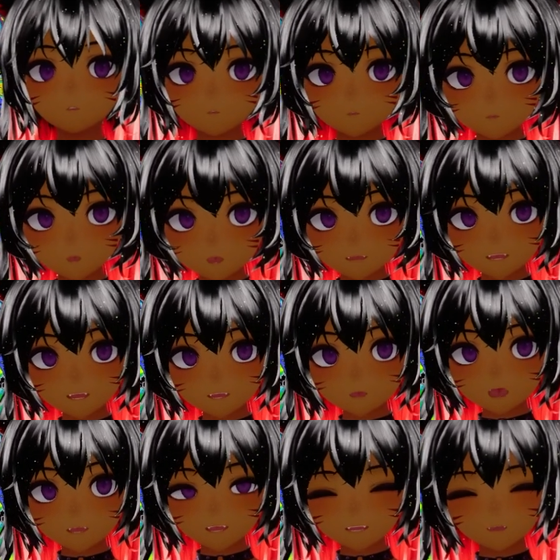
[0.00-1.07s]
than being on the
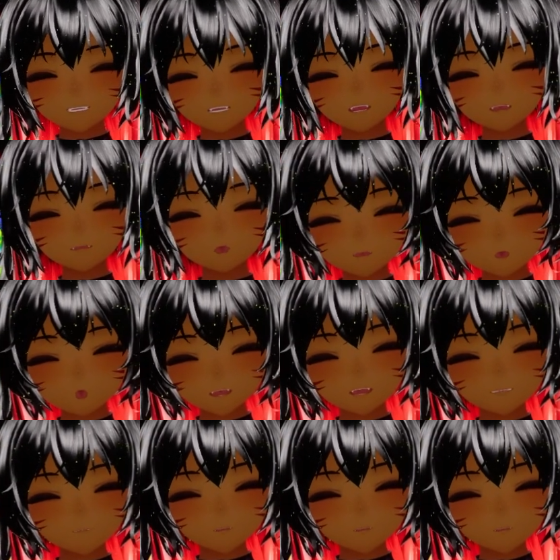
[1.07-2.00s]
coast with